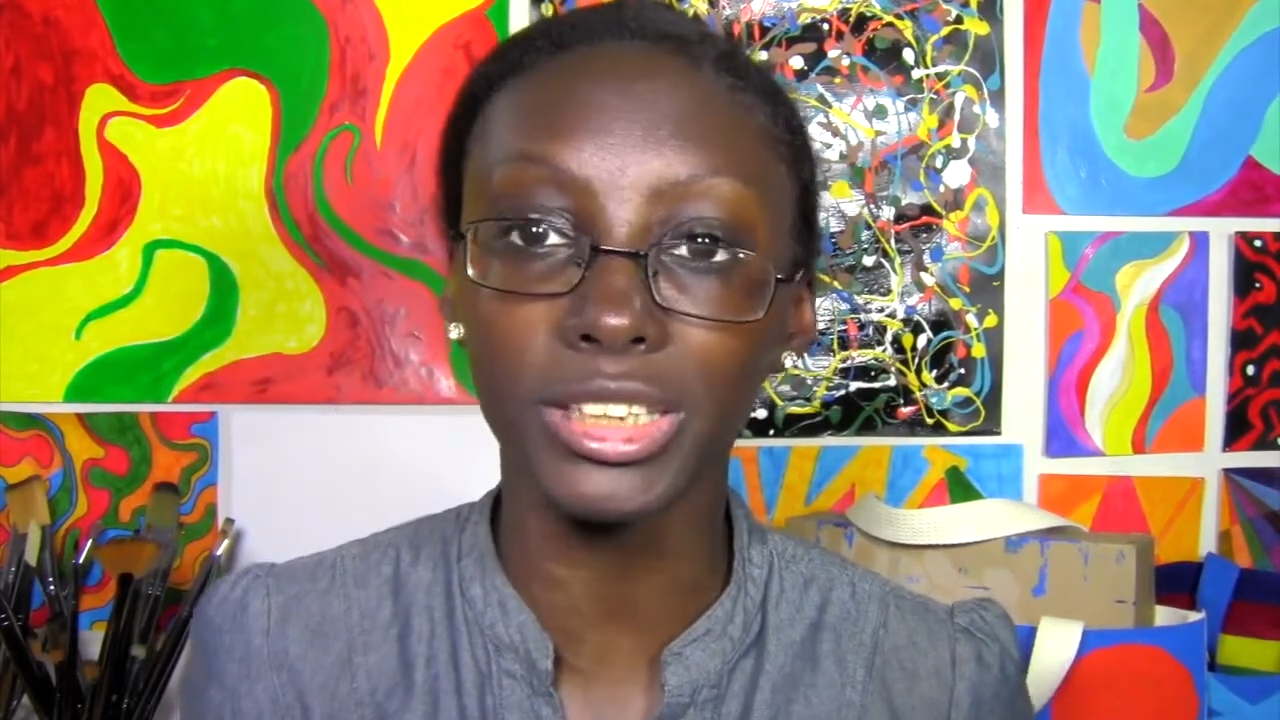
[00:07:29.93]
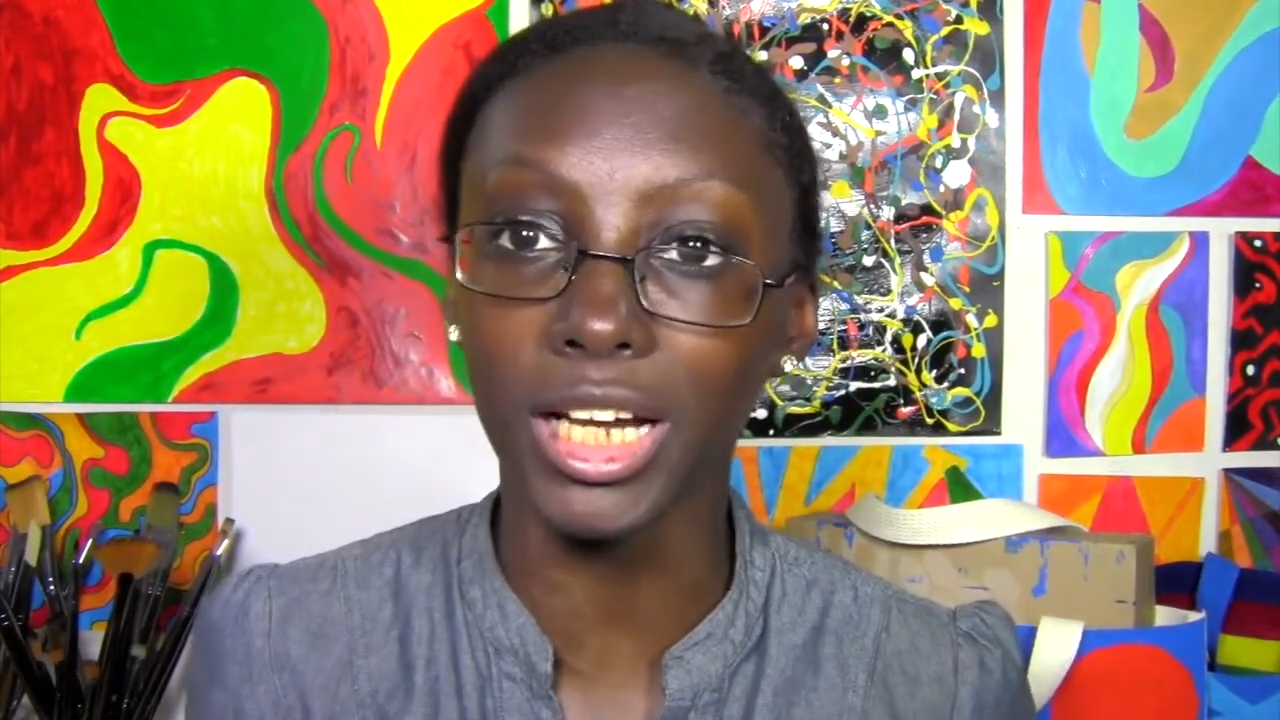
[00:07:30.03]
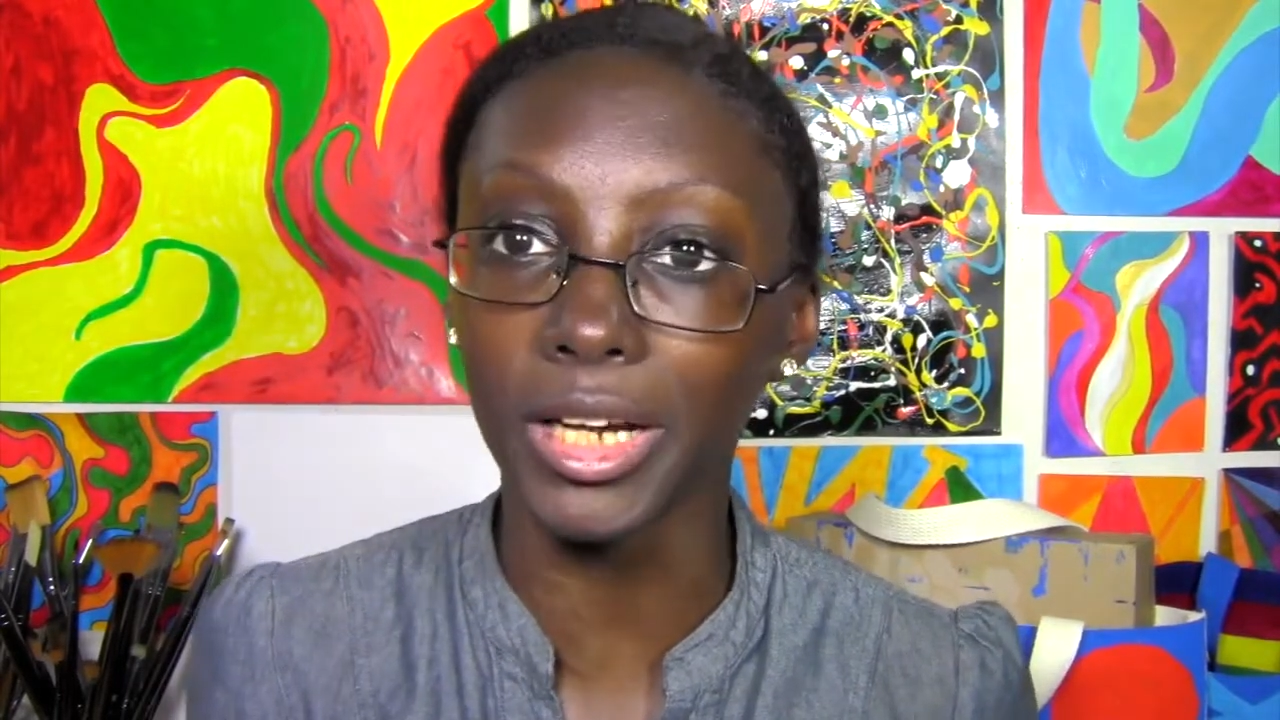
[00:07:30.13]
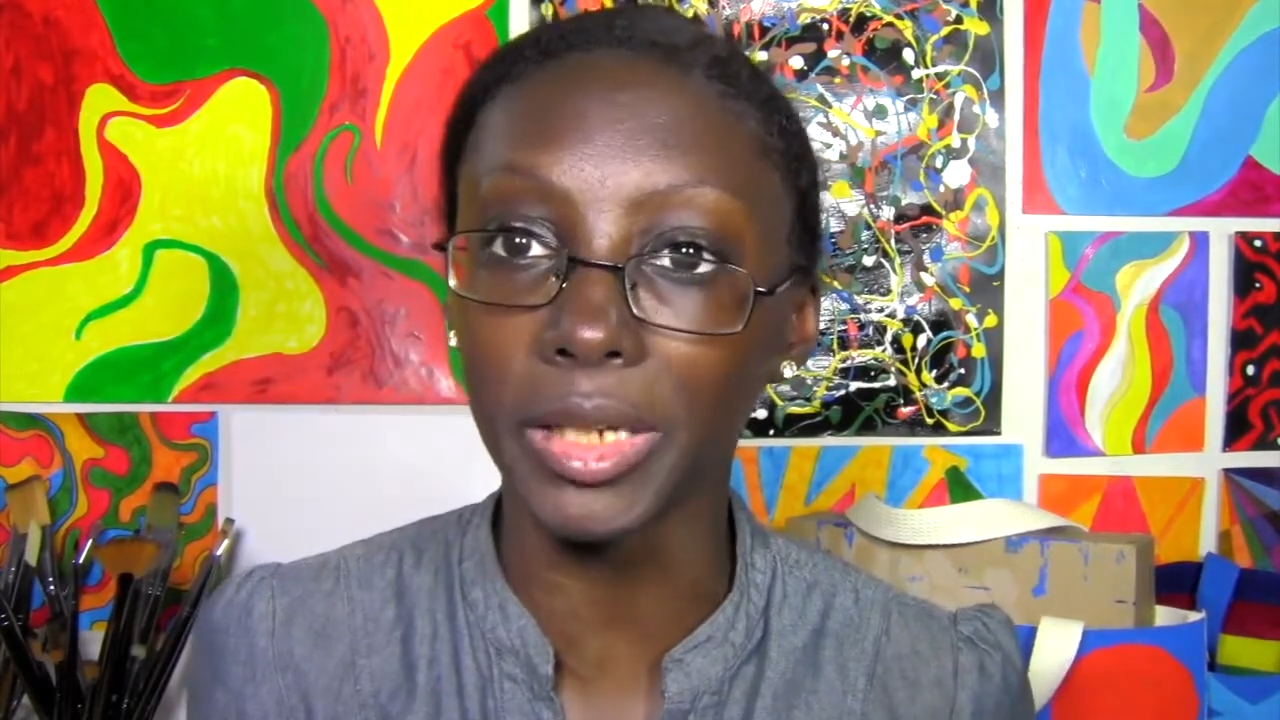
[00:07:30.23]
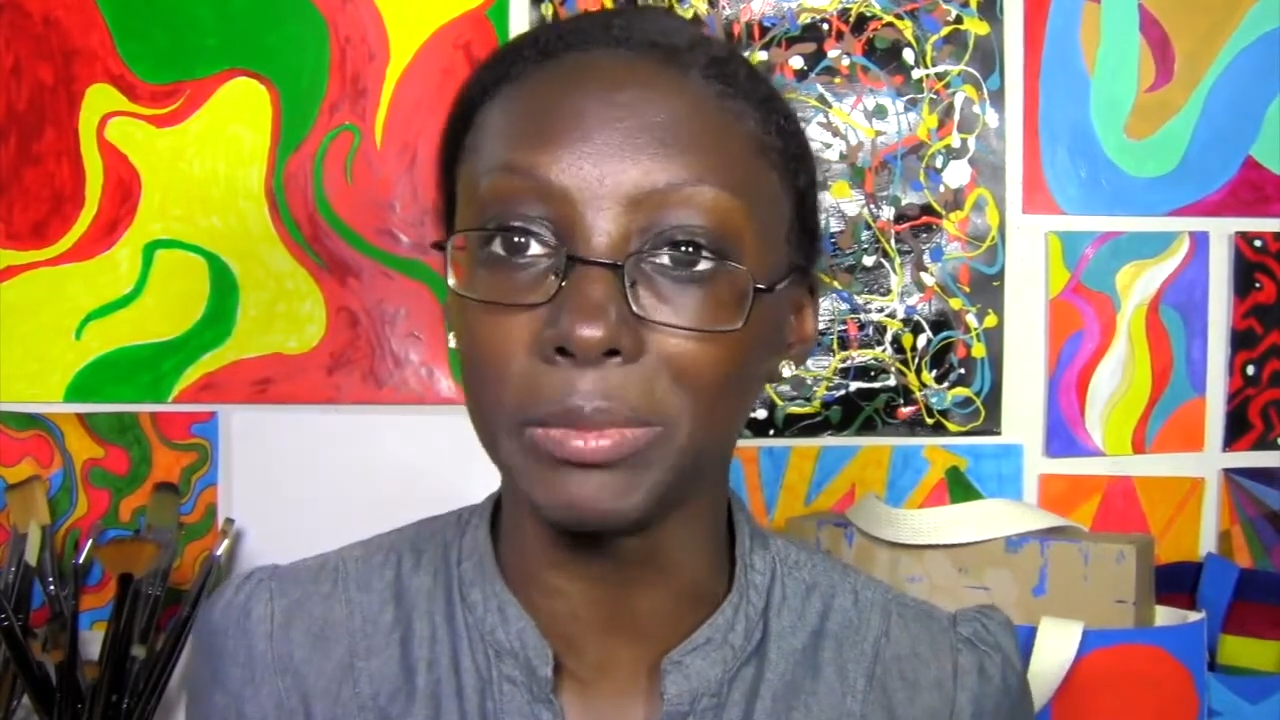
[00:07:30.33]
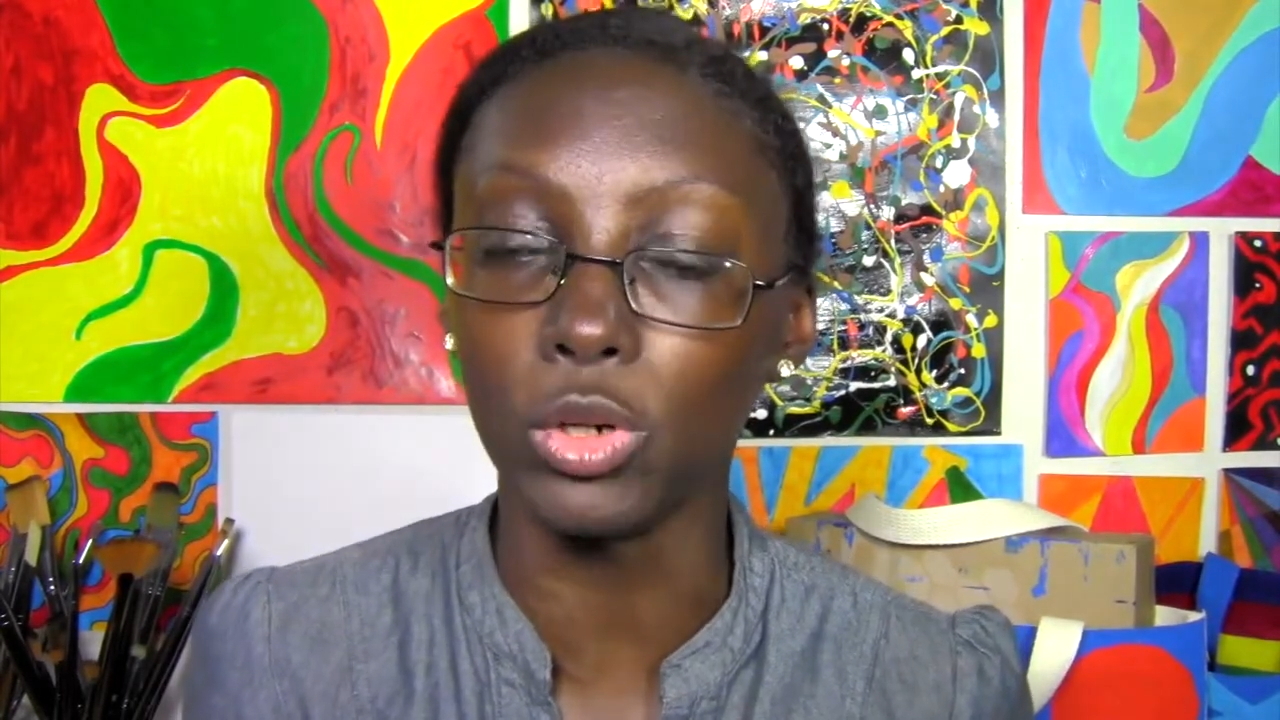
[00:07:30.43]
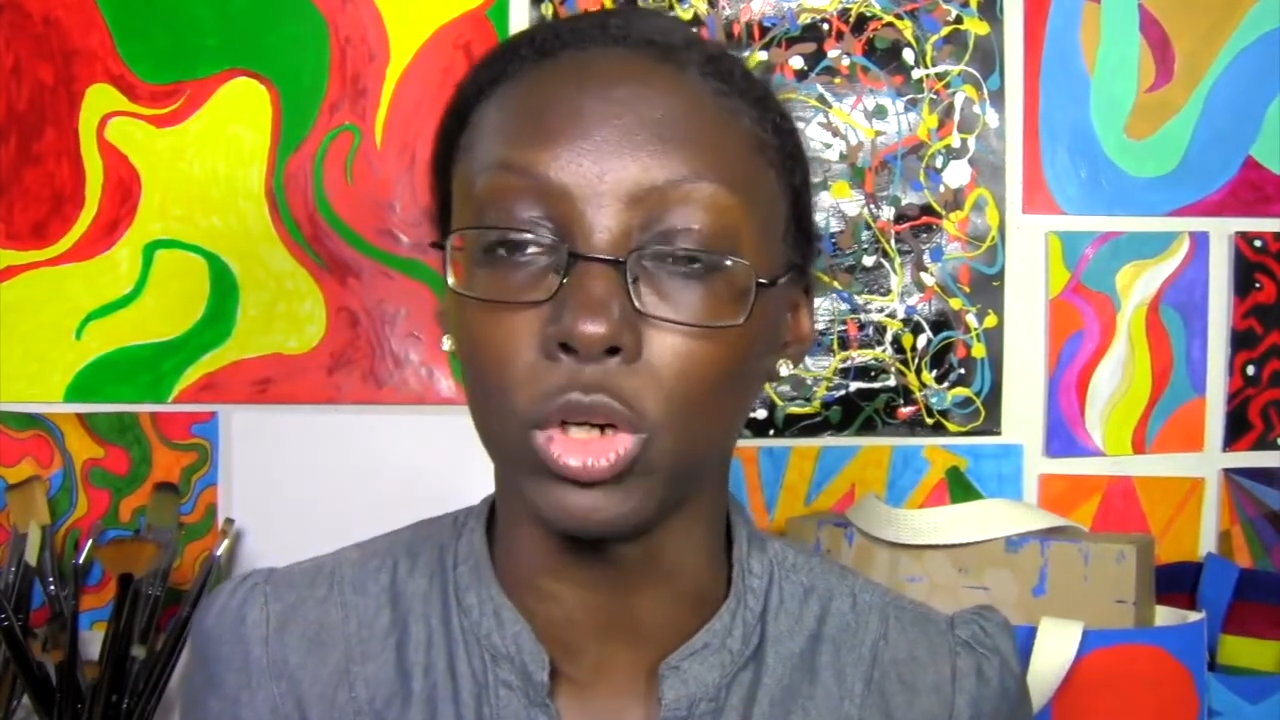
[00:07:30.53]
of time